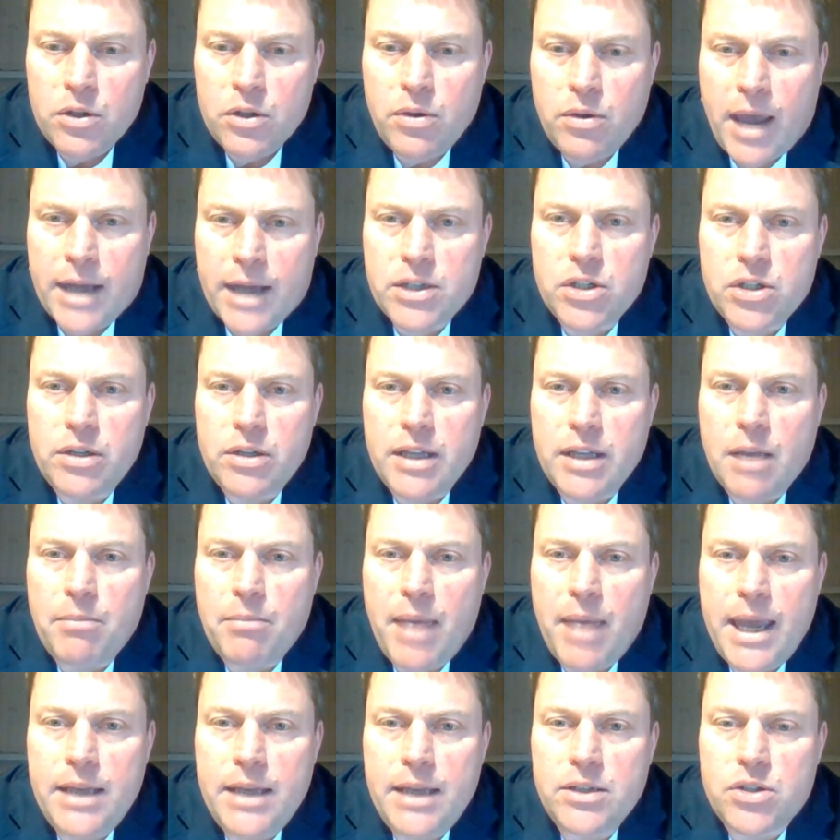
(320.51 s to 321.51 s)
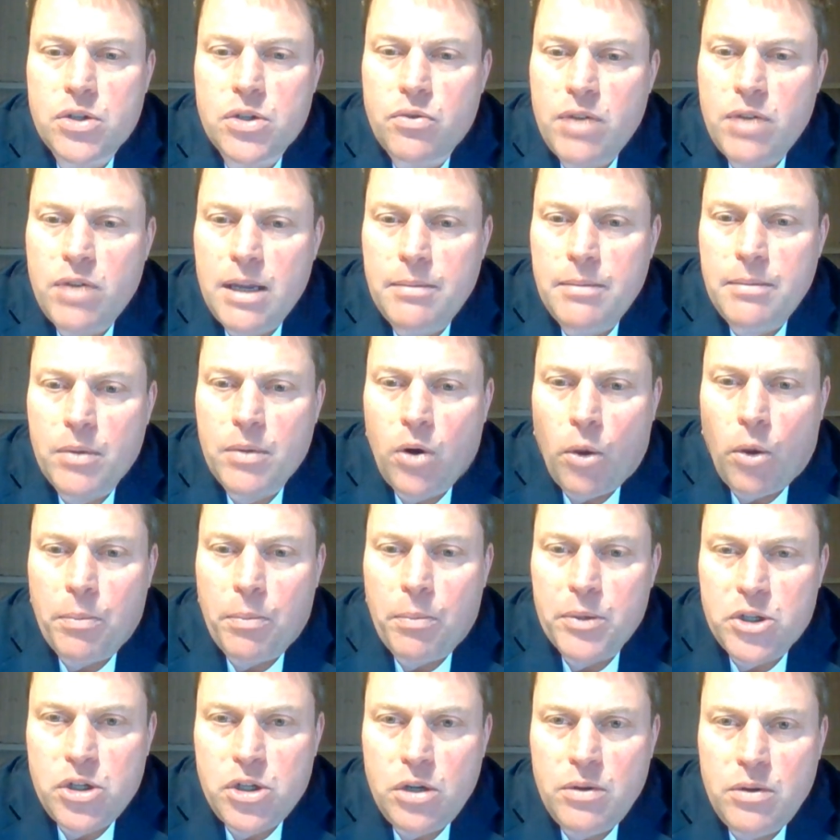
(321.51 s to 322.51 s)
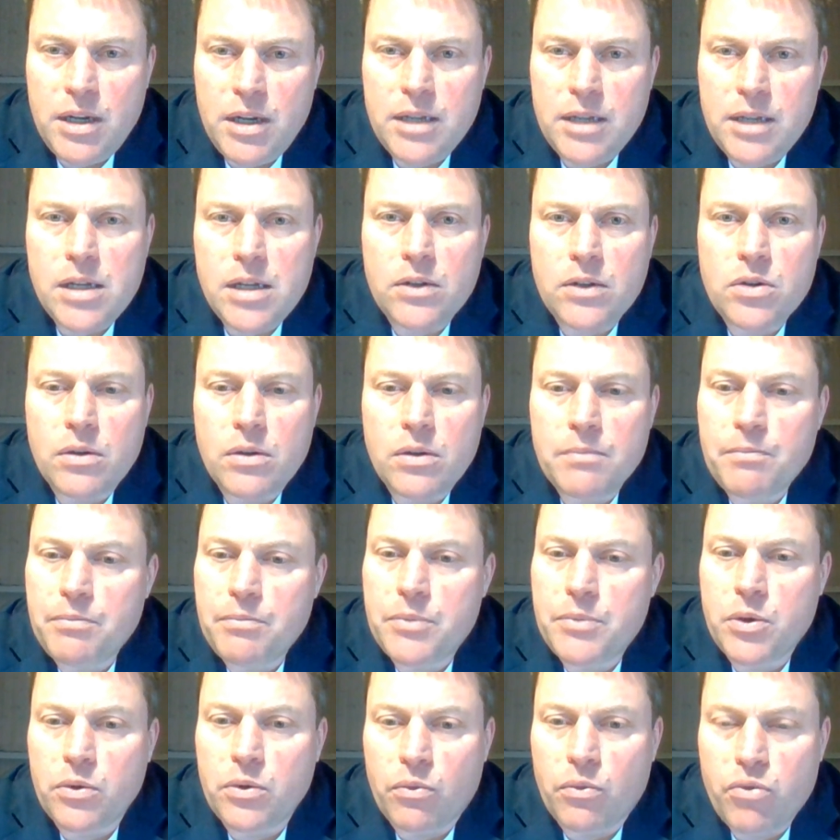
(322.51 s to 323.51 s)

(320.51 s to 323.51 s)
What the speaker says: actually a mainstream opportunity to